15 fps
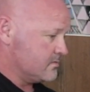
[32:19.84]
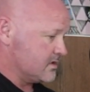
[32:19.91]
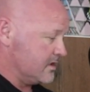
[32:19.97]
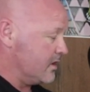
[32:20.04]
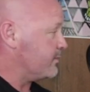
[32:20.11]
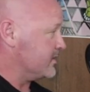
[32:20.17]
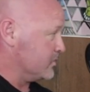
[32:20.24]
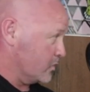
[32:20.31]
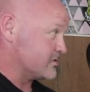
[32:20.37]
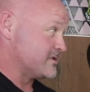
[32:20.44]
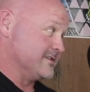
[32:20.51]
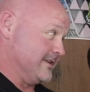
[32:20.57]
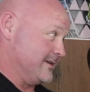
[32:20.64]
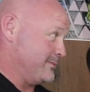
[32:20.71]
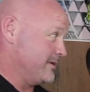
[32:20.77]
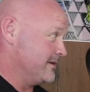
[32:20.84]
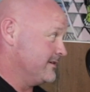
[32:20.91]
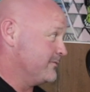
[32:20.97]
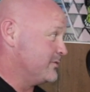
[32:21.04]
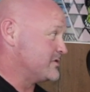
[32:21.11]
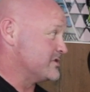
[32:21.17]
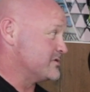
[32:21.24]
it'll help you not sleep,
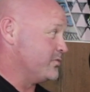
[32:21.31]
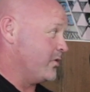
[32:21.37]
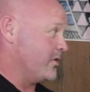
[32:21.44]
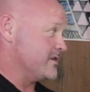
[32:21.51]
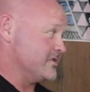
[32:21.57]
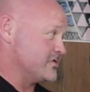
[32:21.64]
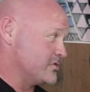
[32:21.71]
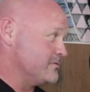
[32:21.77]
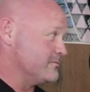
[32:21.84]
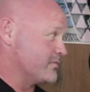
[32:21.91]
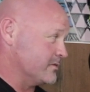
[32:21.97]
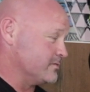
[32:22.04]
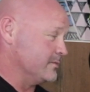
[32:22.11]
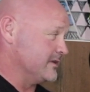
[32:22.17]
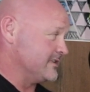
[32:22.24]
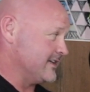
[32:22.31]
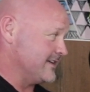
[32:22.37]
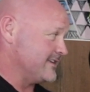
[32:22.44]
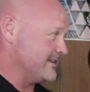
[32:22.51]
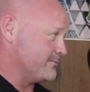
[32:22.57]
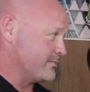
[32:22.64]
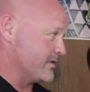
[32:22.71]
which is why you shouldn't probably
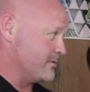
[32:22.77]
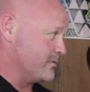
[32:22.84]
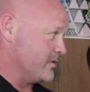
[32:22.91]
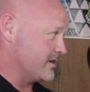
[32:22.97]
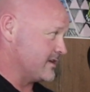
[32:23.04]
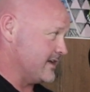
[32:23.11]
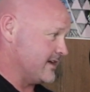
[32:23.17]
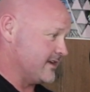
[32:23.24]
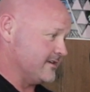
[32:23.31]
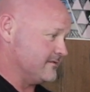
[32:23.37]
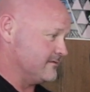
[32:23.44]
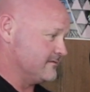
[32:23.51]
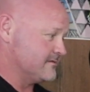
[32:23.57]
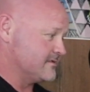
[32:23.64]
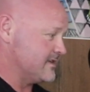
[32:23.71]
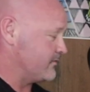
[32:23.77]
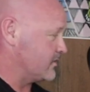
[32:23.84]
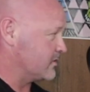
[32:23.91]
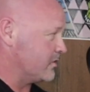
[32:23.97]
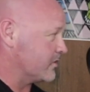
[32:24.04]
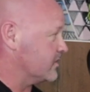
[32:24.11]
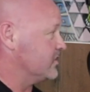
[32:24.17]
take your pre-workout at 7
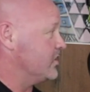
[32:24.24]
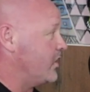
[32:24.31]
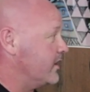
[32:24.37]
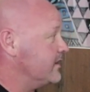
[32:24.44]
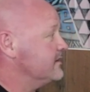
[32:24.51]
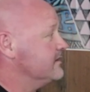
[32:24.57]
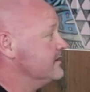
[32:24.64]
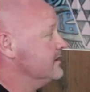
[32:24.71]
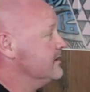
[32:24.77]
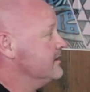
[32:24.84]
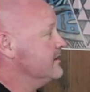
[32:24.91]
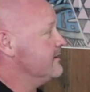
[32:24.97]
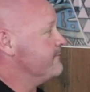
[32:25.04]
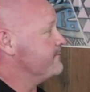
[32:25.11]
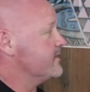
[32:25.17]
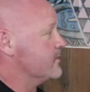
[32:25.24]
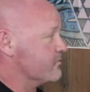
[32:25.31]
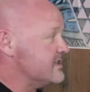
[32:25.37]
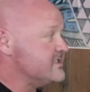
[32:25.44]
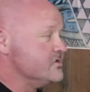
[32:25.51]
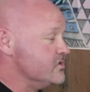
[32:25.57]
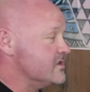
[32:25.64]
o'clock at night. The
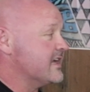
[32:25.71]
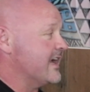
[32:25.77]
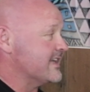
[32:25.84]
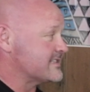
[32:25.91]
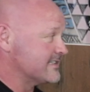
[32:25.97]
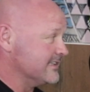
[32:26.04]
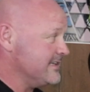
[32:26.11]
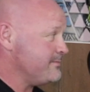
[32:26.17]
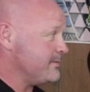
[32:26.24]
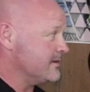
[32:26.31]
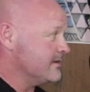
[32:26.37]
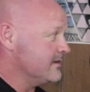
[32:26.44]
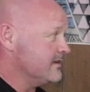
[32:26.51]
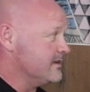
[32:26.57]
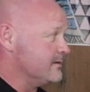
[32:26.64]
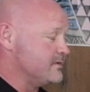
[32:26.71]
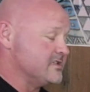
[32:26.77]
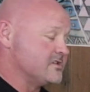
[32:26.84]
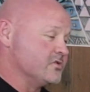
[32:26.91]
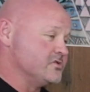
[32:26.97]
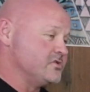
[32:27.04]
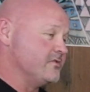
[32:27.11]
reason you can't sleep
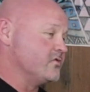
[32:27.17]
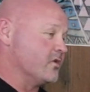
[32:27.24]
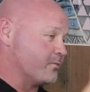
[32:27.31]
is because you've